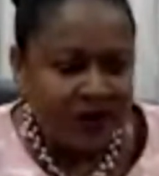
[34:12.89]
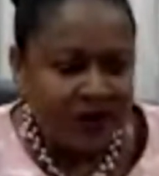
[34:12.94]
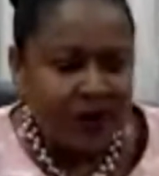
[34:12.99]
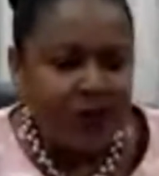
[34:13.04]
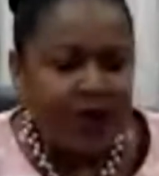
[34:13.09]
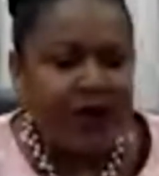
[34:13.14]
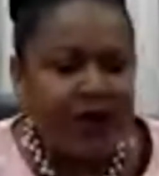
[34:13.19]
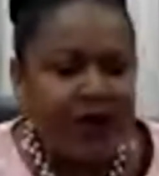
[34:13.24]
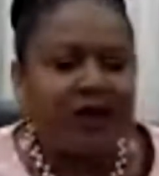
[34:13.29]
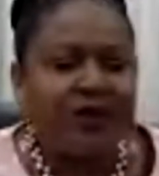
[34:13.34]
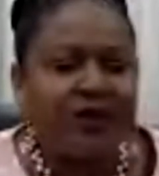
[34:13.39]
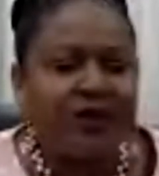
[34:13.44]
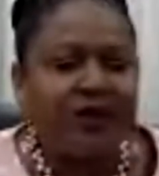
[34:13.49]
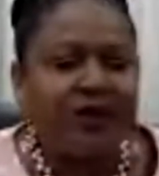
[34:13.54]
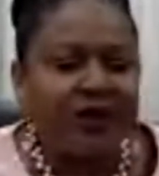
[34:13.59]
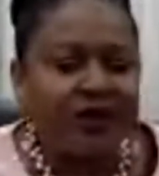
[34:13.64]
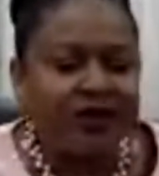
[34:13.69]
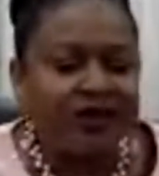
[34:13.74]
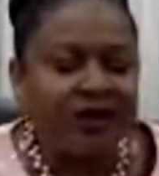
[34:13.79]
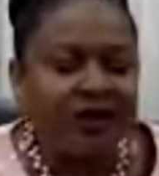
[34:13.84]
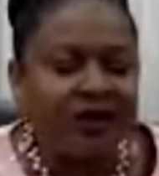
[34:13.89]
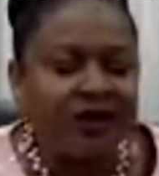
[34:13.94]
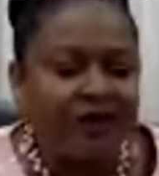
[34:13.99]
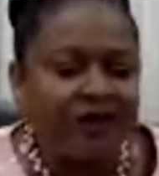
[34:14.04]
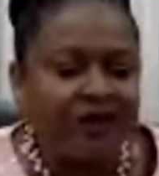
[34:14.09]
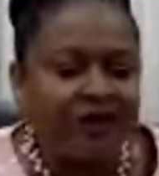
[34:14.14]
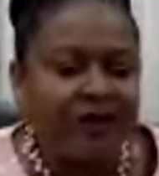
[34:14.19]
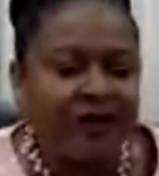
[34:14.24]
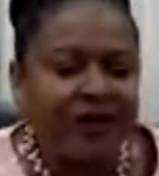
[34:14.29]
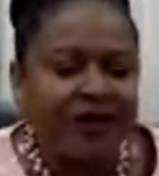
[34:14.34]
We are an
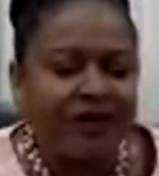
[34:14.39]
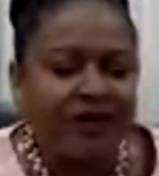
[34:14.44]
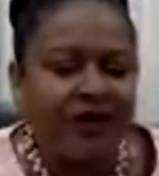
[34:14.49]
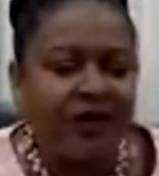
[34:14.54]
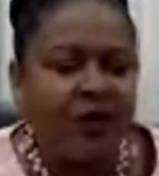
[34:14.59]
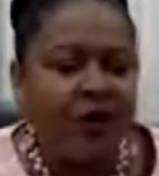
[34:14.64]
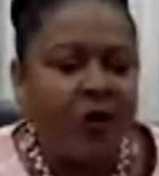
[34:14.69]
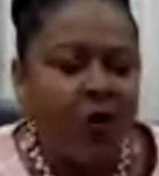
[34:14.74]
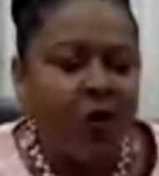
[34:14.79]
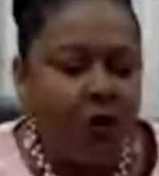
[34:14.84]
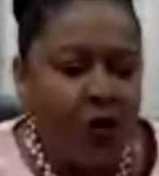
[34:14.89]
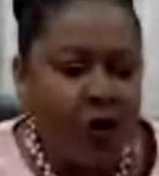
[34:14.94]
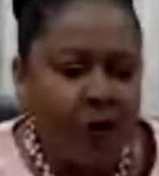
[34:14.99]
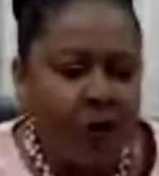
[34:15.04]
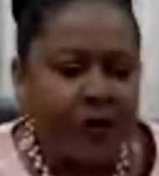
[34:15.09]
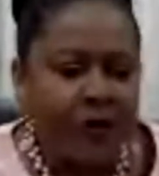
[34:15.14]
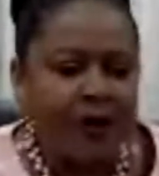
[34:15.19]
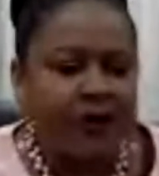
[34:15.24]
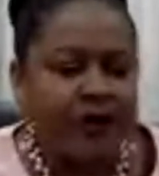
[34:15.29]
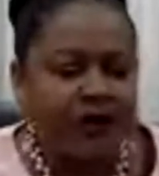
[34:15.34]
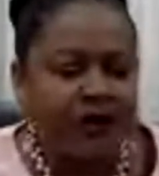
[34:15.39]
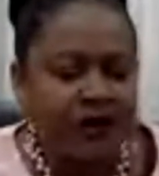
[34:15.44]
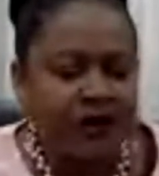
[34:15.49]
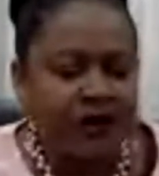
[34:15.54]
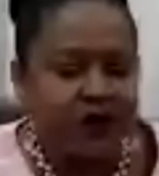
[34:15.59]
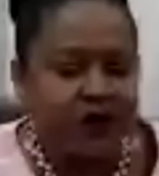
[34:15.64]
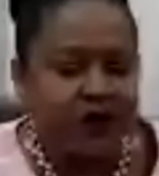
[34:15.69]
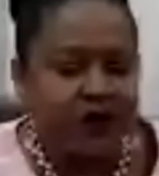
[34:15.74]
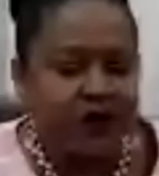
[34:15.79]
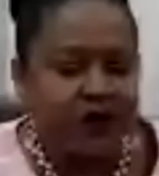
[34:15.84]
intergovernmental
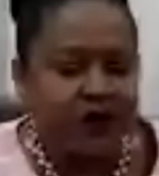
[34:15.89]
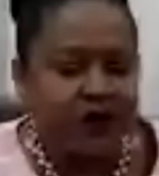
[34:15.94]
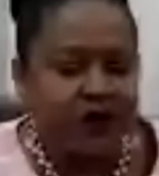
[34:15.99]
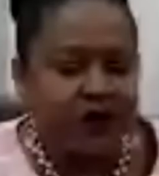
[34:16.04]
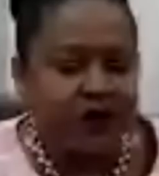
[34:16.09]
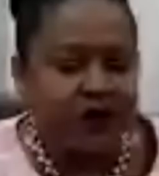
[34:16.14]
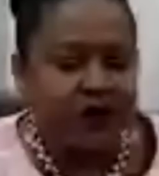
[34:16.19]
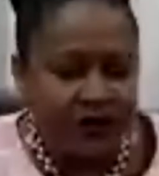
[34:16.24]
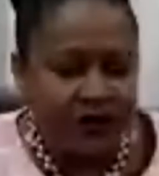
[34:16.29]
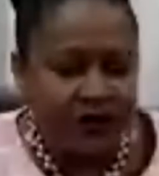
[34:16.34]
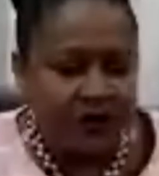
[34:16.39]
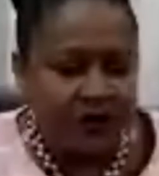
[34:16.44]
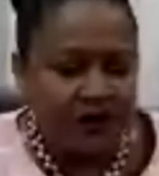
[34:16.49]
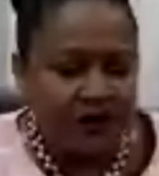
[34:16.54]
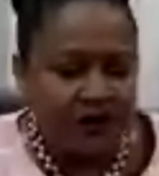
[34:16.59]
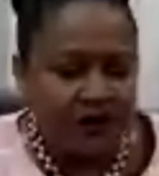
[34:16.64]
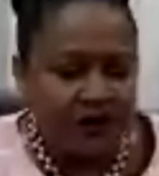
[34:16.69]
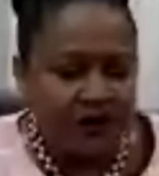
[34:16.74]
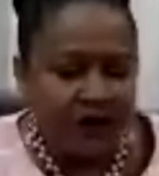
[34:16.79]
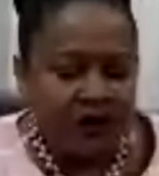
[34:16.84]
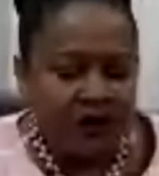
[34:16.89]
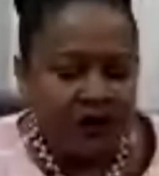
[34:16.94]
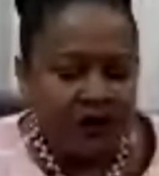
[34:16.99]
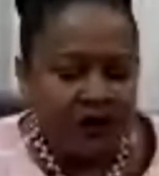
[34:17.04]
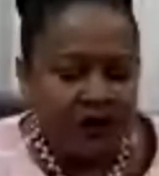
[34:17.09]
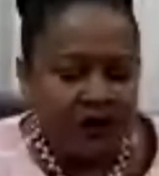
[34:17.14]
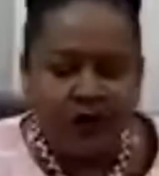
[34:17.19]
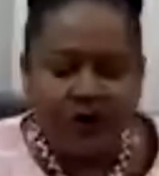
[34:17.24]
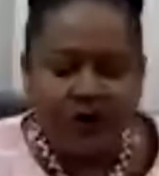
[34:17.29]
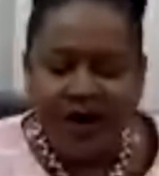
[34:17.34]
cooperation organization.
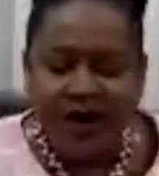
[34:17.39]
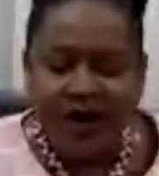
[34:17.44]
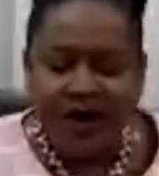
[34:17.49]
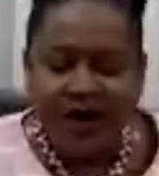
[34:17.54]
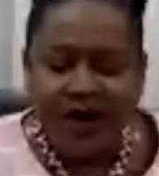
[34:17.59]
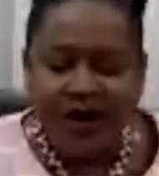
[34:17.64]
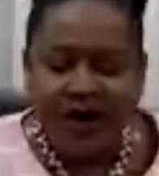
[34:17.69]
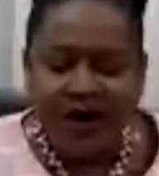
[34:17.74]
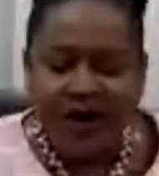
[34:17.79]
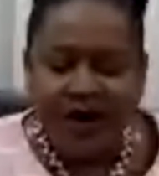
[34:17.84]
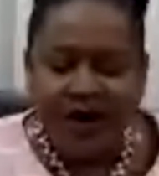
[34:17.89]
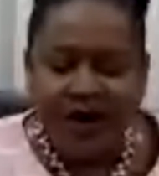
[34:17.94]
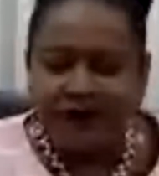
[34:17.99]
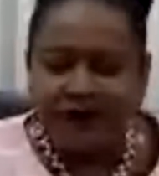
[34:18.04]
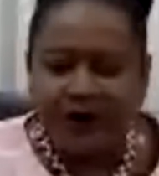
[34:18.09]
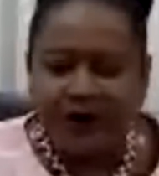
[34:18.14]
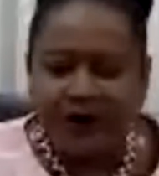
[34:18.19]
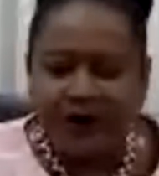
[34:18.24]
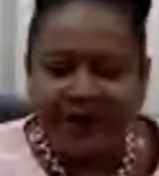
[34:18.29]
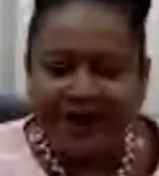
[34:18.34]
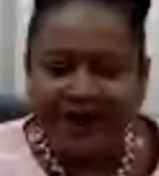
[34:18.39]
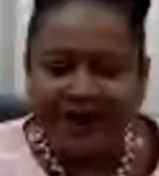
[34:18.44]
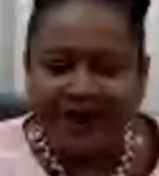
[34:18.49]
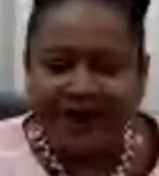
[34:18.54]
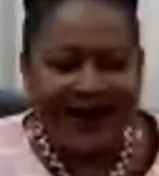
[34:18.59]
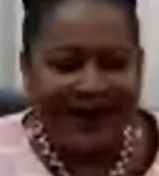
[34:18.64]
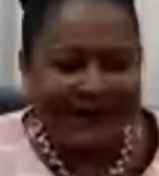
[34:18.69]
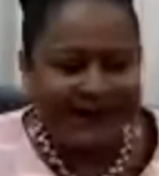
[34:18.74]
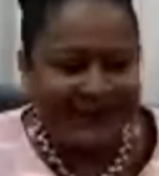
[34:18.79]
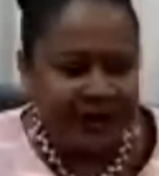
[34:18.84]
So we have a very
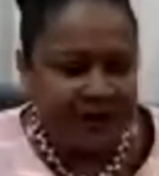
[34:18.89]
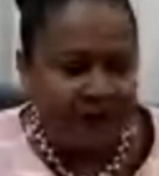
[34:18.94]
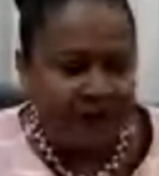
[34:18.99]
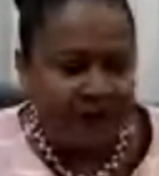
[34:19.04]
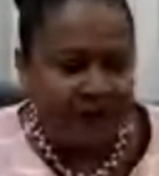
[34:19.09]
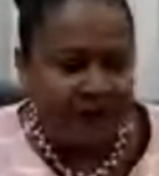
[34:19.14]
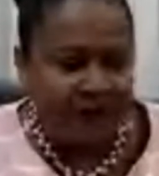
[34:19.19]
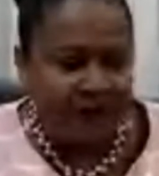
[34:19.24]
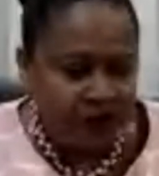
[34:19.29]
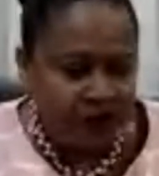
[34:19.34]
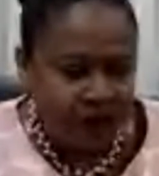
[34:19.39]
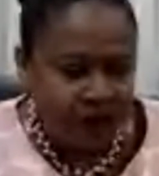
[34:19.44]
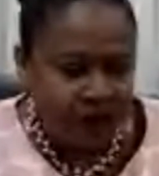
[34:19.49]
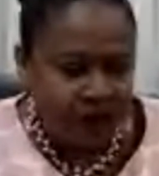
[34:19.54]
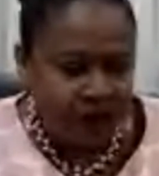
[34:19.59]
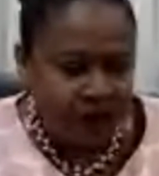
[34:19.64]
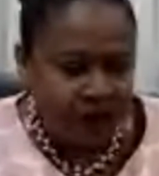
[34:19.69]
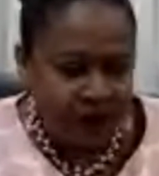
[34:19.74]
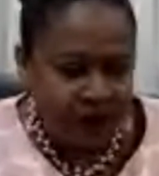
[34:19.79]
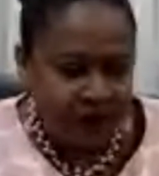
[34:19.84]
eclectic membership.